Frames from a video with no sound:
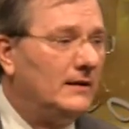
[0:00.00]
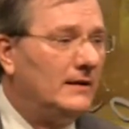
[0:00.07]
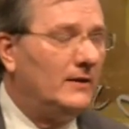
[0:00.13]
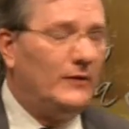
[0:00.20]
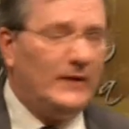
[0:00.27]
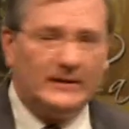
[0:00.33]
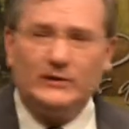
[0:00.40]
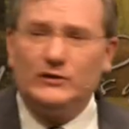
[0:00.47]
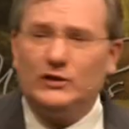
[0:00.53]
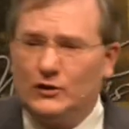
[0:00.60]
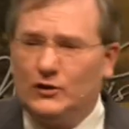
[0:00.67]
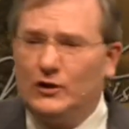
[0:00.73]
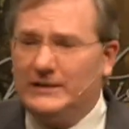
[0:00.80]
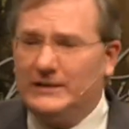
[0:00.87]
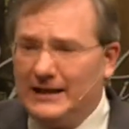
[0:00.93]
This is a
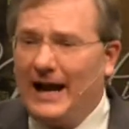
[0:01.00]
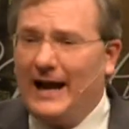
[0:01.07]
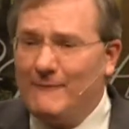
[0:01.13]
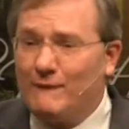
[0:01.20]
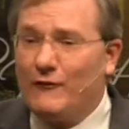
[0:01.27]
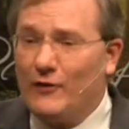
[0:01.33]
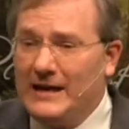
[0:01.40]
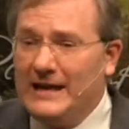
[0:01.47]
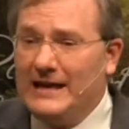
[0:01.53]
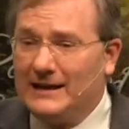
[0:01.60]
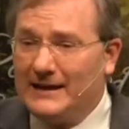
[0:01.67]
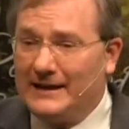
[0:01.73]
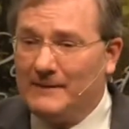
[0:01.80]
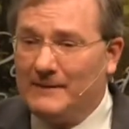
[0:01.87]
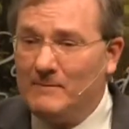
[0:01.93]
good time for
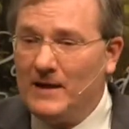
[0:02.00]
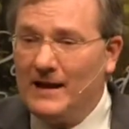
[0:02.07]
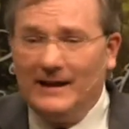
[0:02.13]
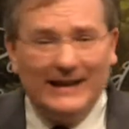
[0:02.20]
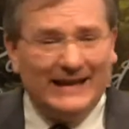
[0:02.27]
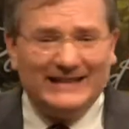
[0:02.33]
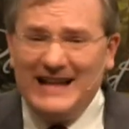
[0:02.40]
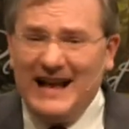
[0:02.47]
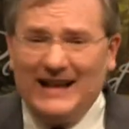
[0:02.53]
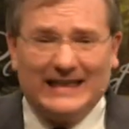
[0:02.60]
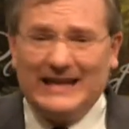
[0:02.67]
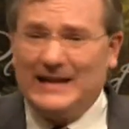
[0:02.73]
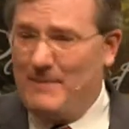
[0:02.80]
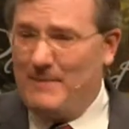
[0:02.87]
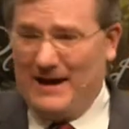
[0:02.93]
healing. Let's not
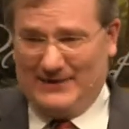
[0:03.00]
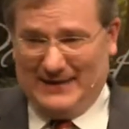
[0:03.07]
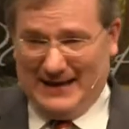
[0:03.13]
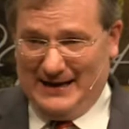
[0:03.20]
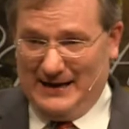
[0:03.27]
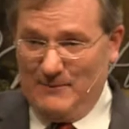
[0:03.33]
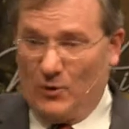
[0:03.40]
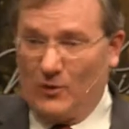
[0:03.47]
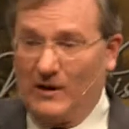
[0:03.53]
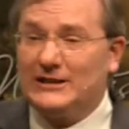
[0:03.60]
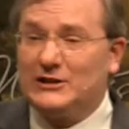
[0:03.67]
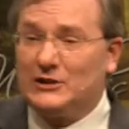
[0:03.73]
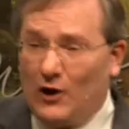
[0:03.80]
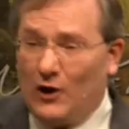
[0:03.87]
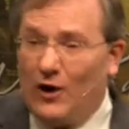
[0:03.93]
think about that anymore.
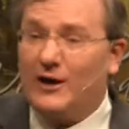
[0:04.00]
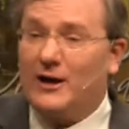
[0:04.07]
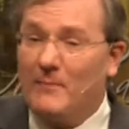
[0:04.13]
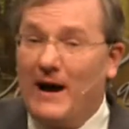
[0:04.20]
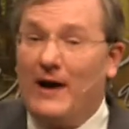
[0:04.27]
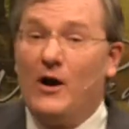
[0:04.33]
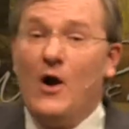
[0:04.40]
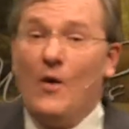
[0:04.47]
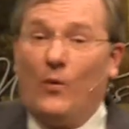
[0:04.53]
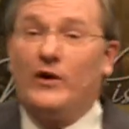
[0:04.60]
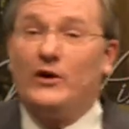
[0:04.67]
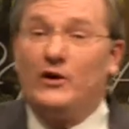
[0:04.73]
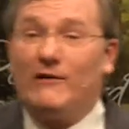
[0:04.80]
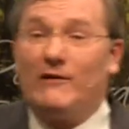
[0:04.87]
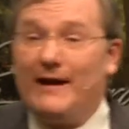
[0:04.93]
Let's talk about
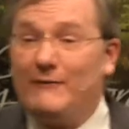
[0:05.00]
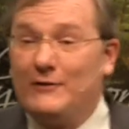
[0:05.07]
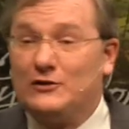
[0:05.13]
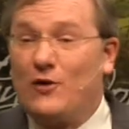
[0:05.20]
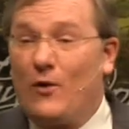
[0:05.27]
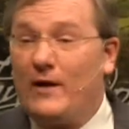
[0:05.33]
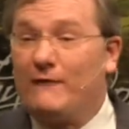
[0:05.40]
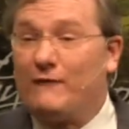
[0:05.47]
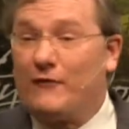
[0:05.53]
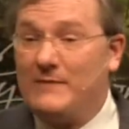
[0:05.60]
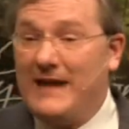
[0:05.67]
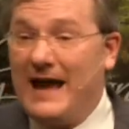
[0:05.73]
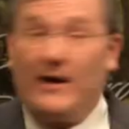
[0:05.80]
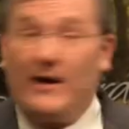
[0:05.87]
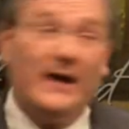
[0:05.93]
where your life is going from
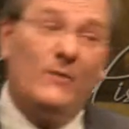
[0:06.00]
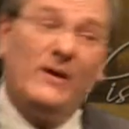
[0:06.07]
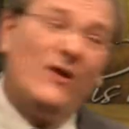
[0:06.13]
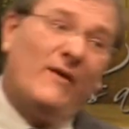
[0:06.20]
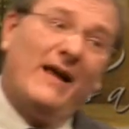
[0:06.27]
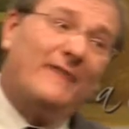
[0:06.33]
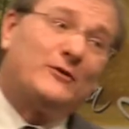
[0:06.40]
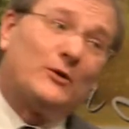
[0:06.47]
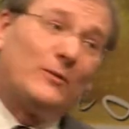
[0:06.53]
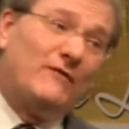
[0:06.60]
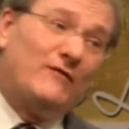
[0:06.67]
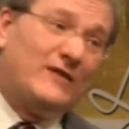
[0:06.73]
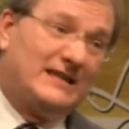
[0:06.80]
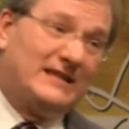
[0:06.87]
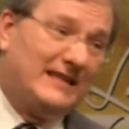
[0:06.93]
now. And we don't have to
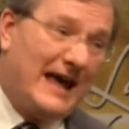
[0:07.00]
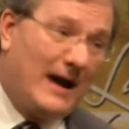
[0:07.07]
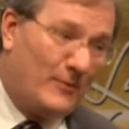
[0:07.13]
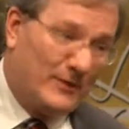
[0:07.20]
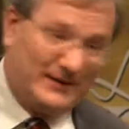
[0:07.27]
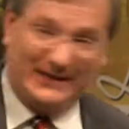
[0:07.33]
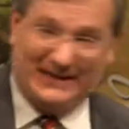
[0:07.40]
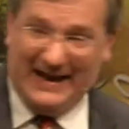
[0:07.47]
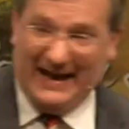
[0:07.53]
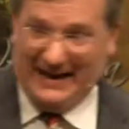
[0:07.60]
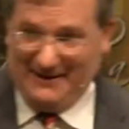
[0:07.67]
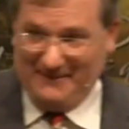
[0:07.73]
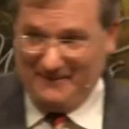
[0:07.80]
revisit that one today.